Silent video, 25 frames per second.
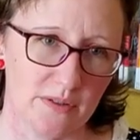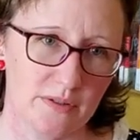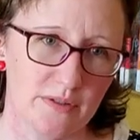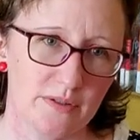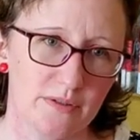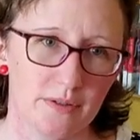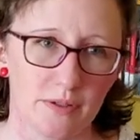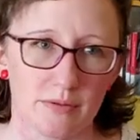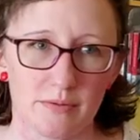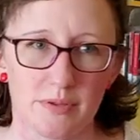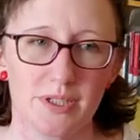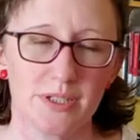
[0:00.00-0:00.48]

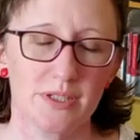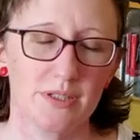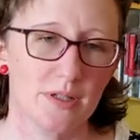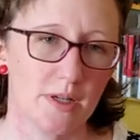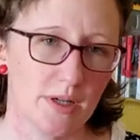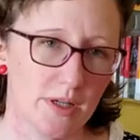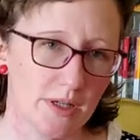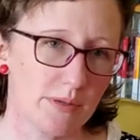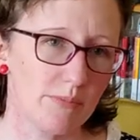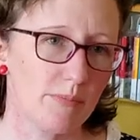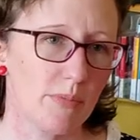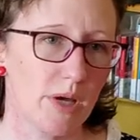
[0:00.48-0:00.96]
So just
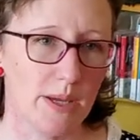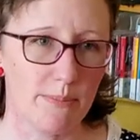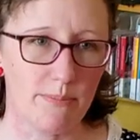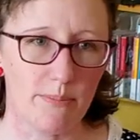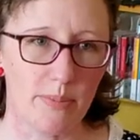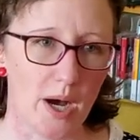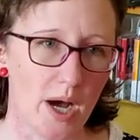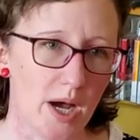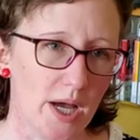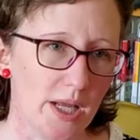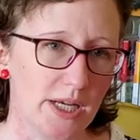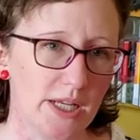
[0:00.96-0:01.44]
on my
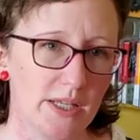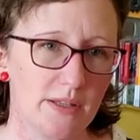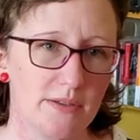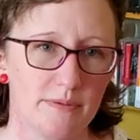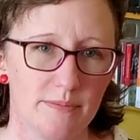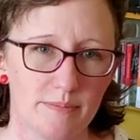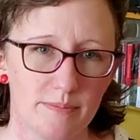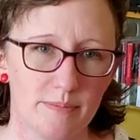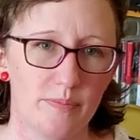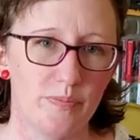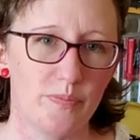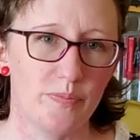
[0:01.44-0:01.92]
body,
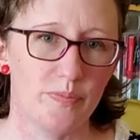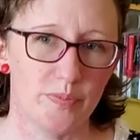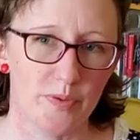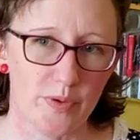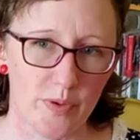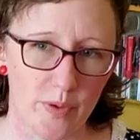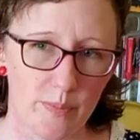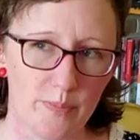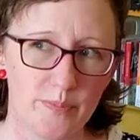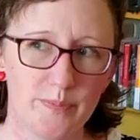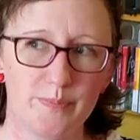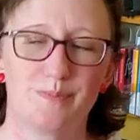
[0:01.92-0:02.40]

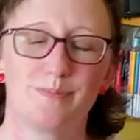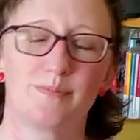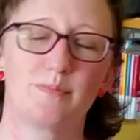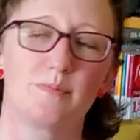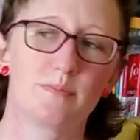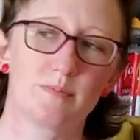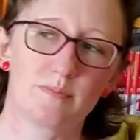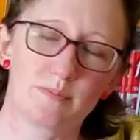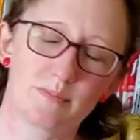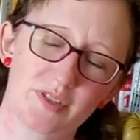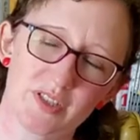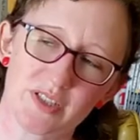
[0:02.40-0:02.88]
the
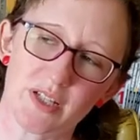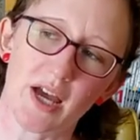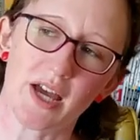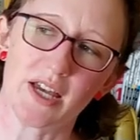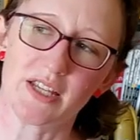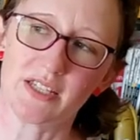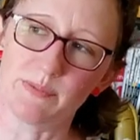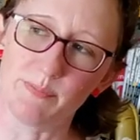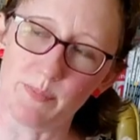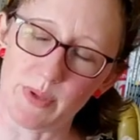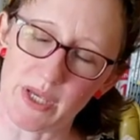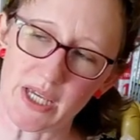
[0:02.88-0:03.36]

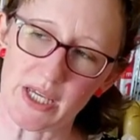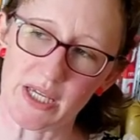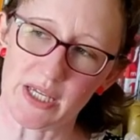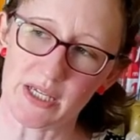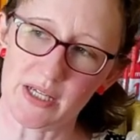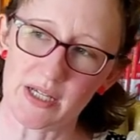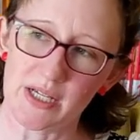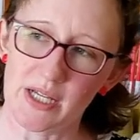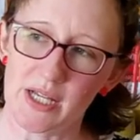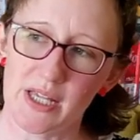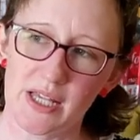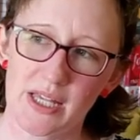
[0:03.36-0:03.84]
size
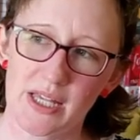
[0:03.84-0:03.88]
big